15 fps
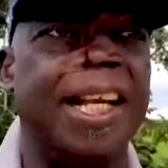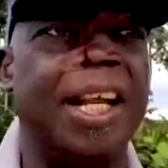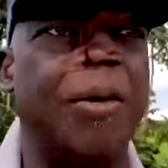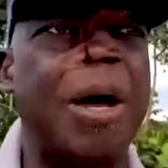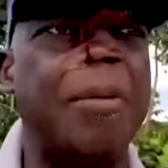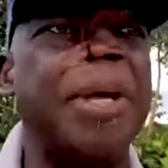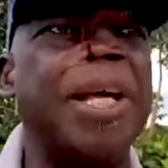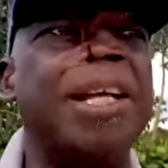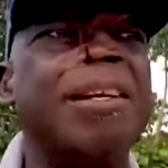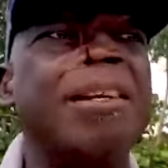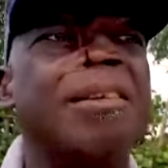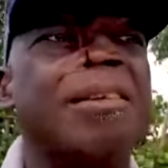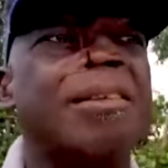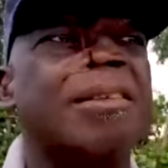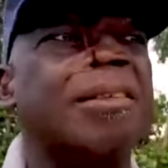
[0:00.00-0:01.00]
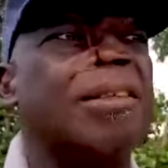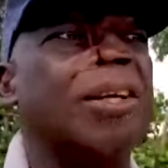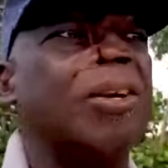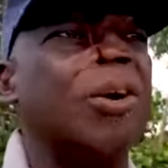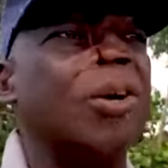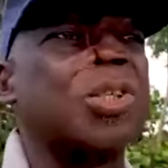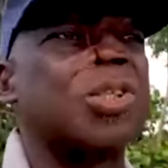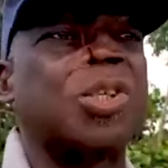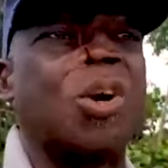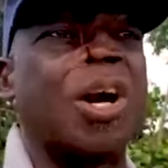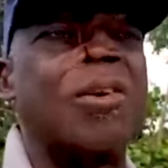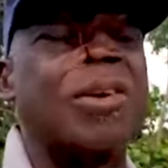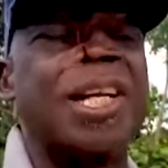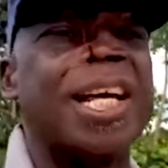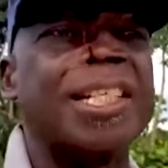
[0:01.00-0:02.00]
they were being, you know,
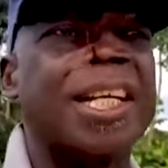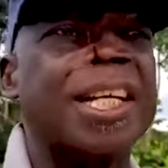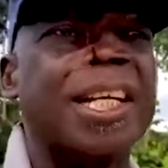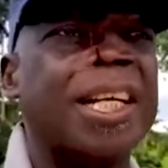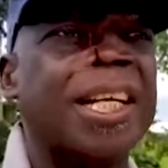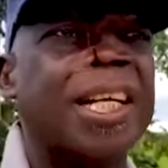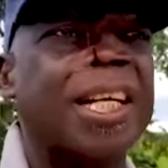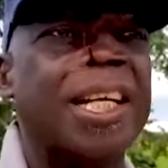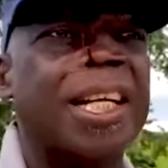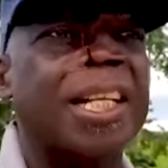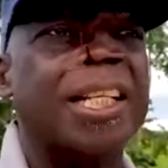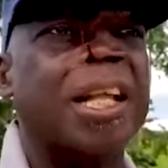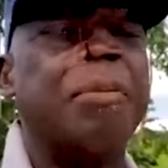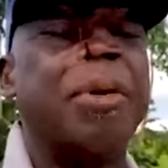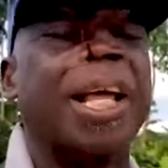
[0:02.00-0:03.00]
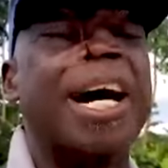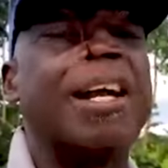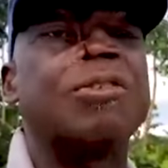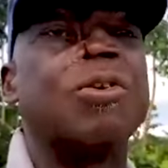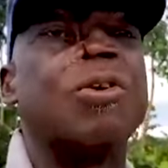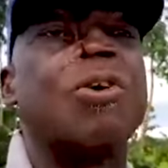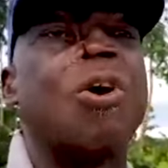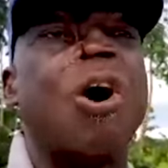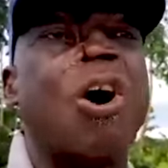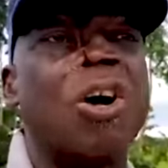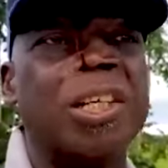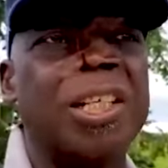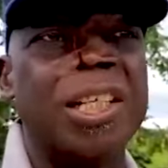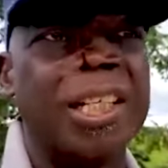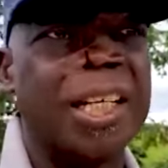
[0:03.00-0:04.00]
surrounded, they began to
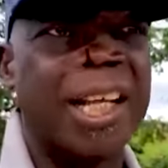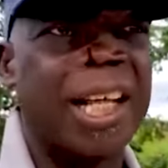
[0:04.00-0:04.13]
run